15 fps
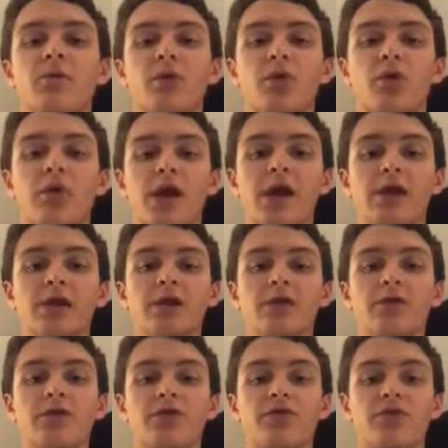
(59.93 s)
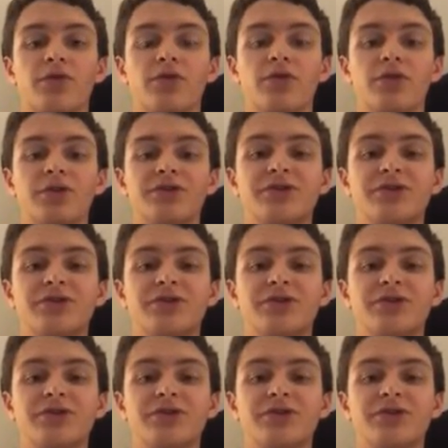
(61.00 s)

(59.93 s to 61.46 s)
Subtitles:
paraded through the